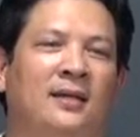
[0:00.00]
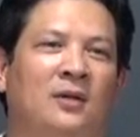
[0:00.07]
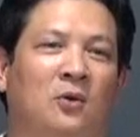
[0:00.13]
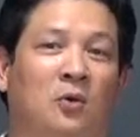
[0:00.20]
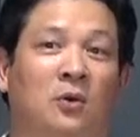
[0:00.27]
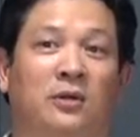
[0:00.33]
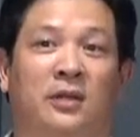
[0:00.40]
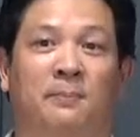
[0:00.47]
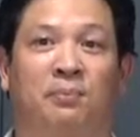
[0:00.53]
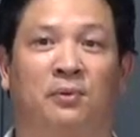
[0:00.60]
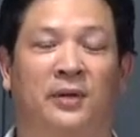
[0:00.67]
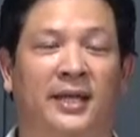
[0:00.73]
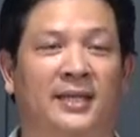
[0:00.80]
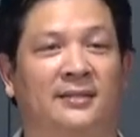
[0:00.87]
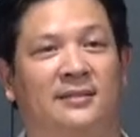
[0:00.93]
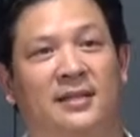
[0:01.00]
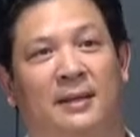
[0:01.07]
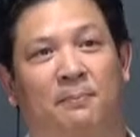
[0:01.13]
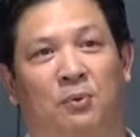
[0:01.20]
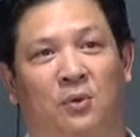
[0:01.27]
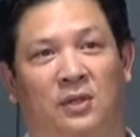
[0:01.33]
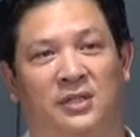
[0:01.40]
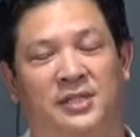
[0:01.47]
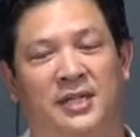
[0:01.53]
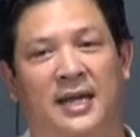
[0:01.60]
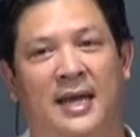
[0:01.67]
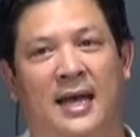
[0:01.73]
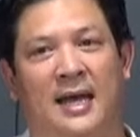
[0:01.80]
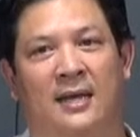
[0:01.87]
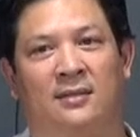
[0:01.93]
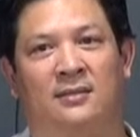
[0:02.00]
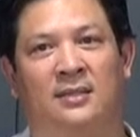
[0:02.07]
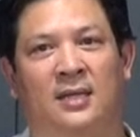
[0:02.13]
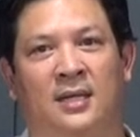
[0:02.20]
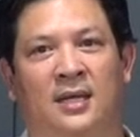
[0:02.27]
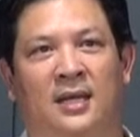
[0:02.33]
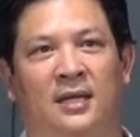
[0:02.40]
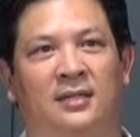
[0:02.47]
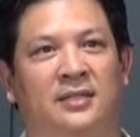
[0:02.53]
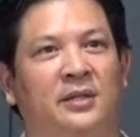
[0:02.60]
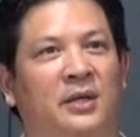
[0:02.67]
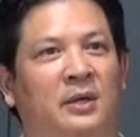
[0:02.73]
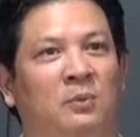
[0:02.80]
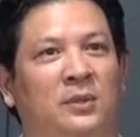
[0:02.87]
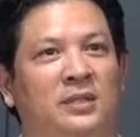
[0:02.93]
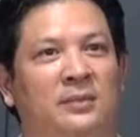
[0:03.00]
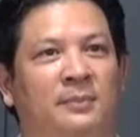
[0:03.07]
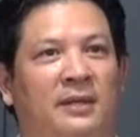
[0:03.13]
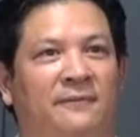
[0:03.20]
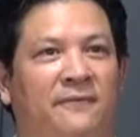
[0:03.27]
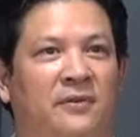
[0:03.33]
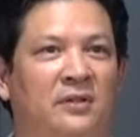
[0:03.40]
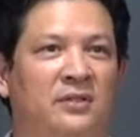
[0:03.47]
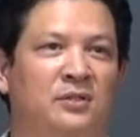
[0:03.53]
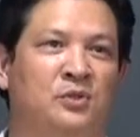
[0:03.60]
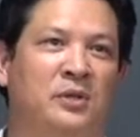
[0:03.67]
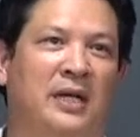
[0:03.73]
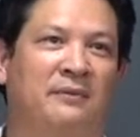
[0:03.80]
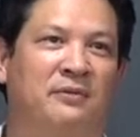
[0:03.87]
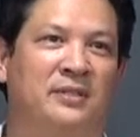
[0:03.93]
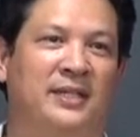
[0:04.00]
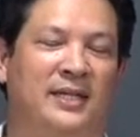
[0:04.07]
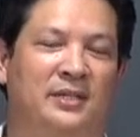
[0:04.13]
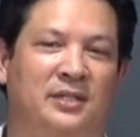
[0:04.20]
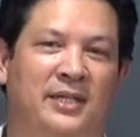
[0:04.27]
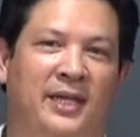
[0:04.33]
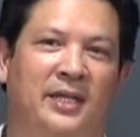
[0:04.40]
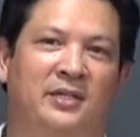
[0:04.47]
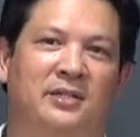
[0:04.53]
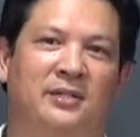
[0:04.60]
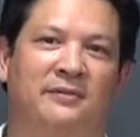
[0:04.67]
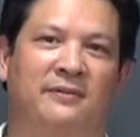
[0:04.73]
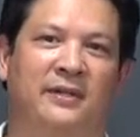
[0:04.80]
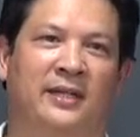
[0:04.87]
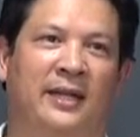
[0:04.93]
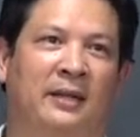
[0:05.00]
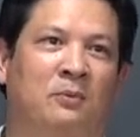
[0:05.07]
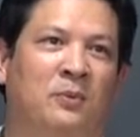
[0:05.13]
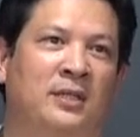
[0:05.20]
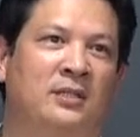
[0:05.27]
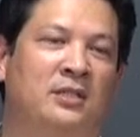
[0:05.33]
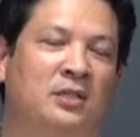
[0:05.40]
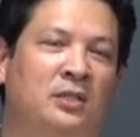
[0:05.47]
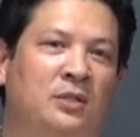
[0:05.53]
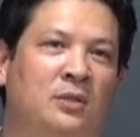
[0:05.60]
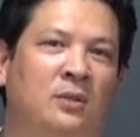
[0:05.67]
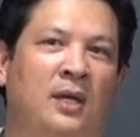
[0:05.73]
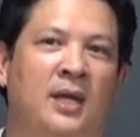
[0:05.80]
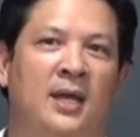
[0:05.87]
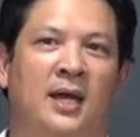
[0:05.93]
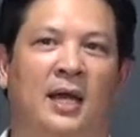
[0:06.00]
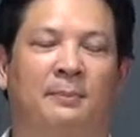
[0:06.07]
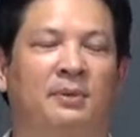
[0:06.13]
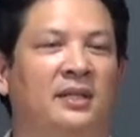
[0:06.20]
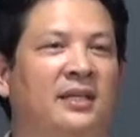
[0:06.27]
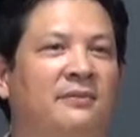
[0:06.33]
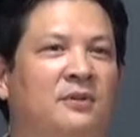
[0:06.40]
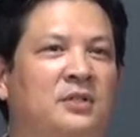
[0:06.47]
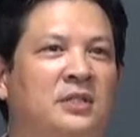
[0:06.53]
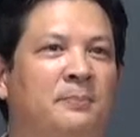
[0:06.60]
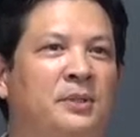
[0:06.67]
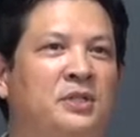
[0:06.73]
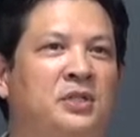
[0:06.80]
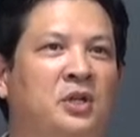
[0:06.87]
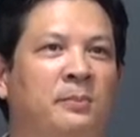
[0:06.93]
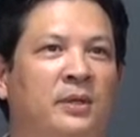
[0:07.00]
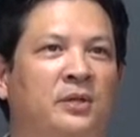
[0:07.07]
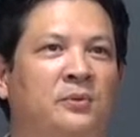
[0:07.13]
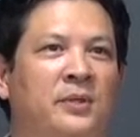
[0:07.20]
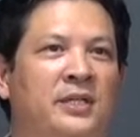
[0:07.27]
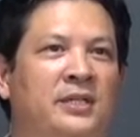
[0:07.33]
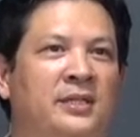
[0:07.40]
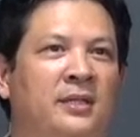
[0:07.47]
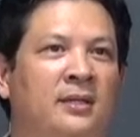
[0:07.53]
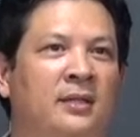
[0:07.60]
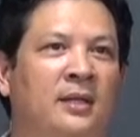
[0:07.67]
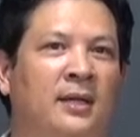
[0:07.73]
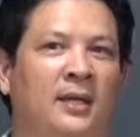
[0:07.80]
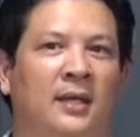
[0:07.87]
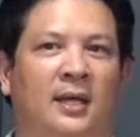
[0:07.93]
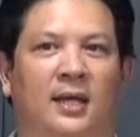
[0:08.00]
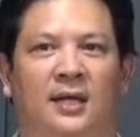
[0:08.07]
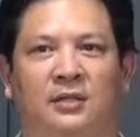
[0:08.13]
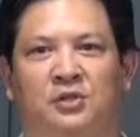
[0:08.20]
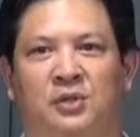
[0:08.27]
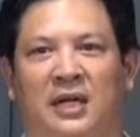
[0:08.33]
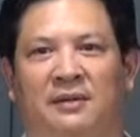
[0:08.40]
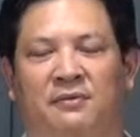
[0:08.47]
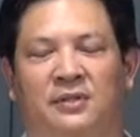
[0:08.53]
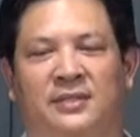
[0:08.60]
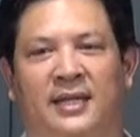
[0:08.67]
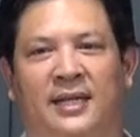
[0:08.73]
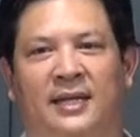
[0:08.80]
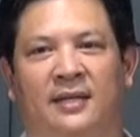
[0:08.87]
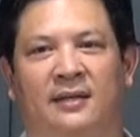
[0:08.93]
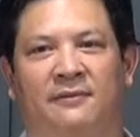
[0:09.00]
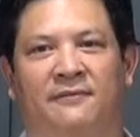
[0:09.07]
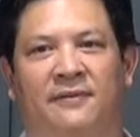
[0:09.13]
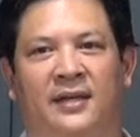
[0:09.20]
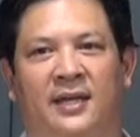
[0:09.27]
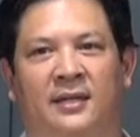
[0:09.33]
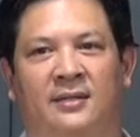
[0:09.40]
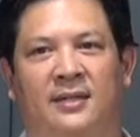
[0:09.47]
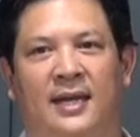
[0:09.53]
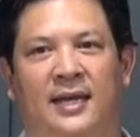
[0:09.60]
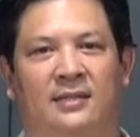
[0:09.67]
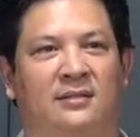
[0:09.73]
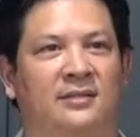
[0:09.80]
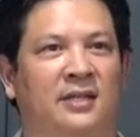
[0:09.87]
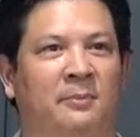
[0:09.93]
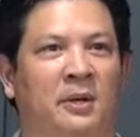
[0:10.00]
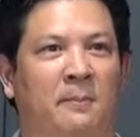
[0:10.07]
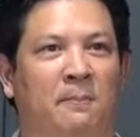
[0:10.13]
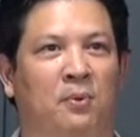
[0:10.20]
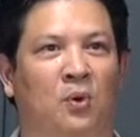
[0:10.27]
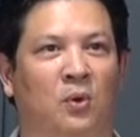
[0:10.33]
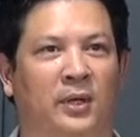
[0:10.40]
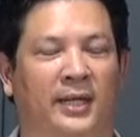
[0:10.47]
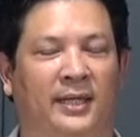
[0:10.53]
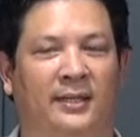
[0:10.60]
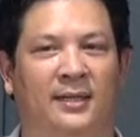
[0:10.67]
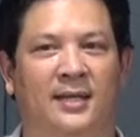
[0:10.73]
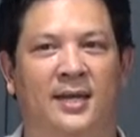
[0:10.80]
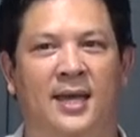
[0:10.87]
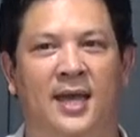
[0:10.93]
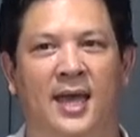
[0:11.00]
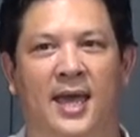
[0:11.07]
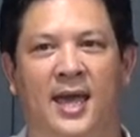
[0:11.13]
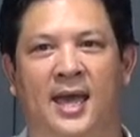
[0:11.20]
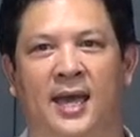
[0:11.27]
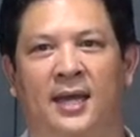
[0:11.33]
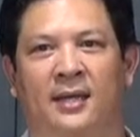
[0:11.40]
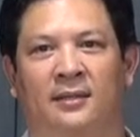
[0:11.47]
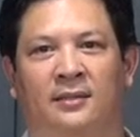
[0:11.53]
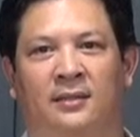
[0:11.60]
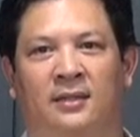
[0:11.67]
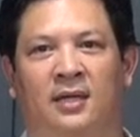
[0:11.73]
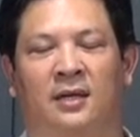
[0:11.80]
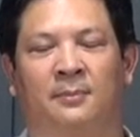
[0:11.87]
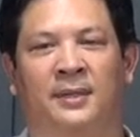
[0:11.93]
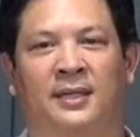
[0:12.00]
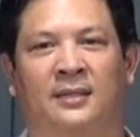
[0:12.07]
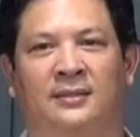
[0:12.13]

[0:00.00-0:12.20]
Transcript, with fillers: or the brakes that Porsche has until I went to my first driver's education event. I went to, I believe it was a Potomac Region uh, driver's ed event at Summit Point. And coming